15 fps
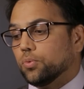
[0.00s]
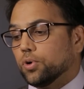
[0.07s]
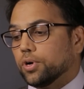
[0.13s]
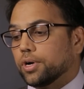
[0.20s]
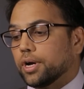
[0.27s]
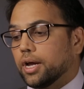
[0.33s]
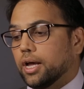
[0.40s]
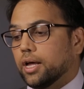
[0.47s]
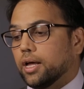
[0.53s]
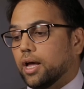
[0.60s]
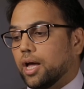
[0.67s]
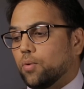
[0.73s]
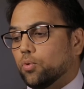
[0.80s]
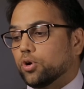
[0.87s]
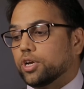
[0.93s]
work,
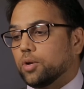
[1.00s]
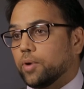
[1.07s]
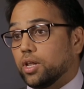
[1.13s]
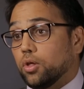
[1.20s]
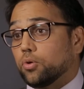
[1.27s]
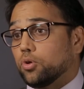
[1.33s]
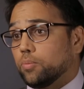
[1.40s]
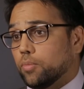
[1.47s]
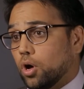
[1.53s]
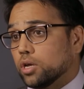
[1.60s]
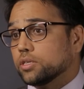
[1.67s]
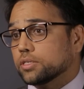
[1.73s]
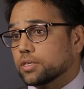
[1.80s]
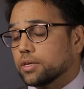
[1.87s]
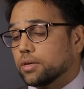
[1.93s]
I work in my local
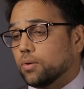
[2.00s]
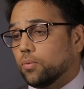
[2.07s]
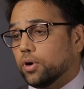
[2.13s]
mosque,